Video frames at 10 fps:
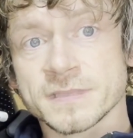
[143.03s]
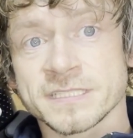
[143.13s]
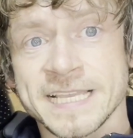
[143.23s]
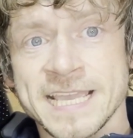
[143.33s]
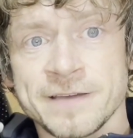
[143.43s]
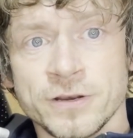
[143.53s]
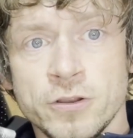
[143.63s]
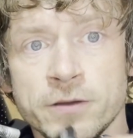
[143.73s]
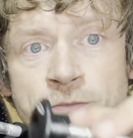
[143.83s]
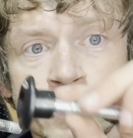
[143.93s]
They have a
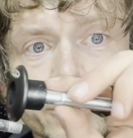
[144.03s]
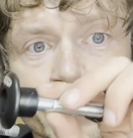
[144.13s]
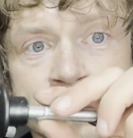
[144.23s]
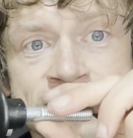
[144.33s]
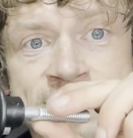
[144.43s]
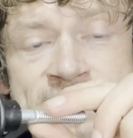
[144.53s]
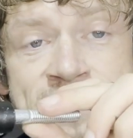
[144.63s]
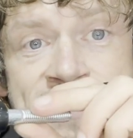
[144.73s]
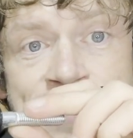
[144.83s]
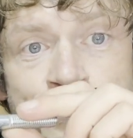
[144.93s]
lot more going on. This is the
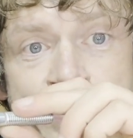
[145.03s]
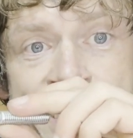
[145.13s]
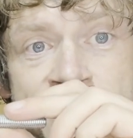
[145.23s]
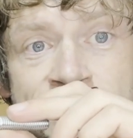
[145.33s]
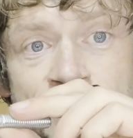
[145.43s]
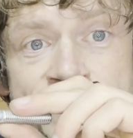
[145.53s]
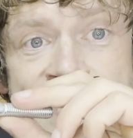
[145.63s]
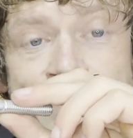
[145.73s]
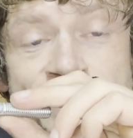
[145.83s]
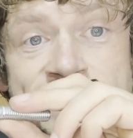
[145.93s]
same protector for the
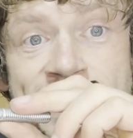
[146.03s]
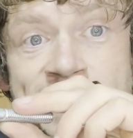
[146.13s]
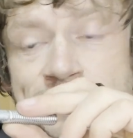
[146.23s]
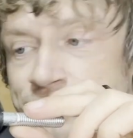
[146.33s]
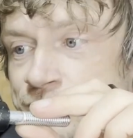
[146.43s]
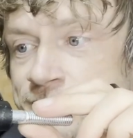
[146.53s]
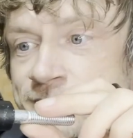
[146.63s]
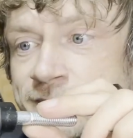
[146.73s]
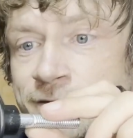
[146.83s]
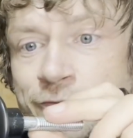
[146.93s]
same side, which is
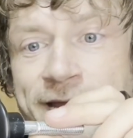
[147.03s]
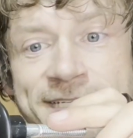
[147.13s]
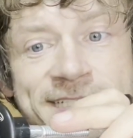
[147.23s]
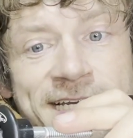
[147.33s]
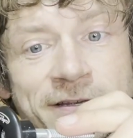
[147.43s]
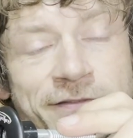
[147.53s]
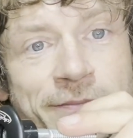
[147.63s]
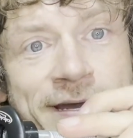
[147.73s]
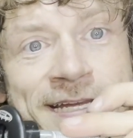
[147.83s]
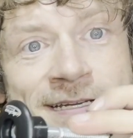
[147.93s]
the right side of the
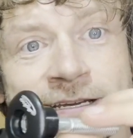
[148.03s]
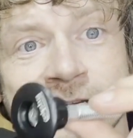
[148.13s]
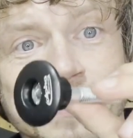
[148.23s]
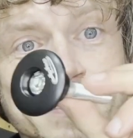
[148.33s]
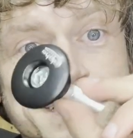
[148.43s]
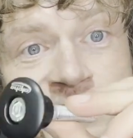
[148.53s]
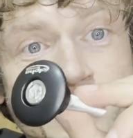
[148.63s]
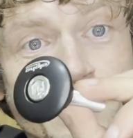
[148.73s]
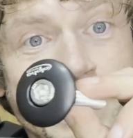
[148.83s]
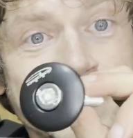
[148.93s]
bike. This is
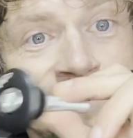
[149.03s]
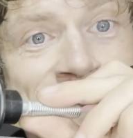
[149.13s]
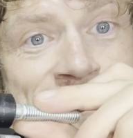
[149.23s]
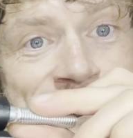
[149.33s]
from Alpha.